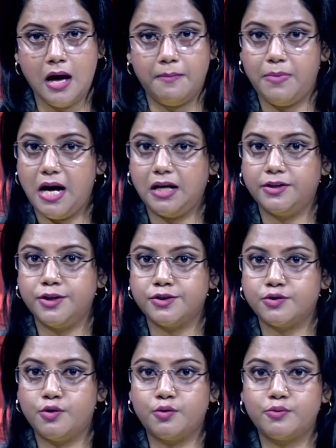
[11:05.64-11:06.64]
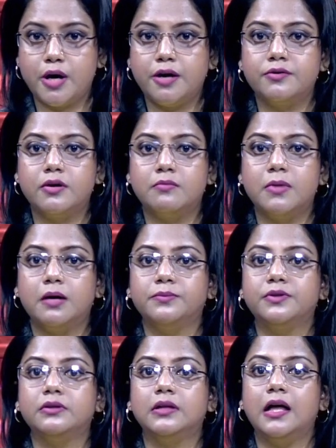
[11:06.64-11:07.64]
Bangladesh all-rounder
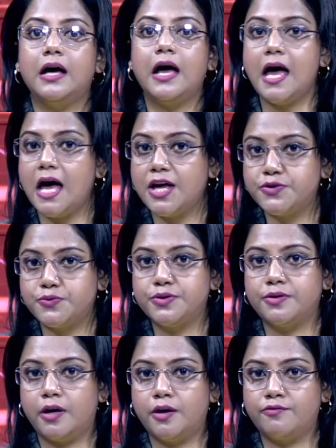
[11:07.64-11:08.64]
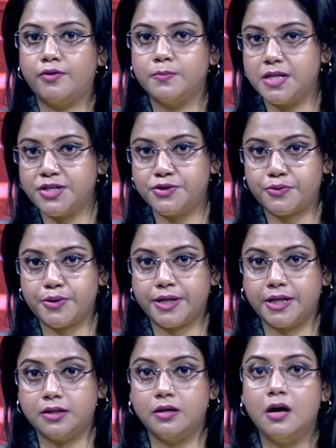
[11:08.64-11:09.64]
Mahmudullah has retired from Test cricket,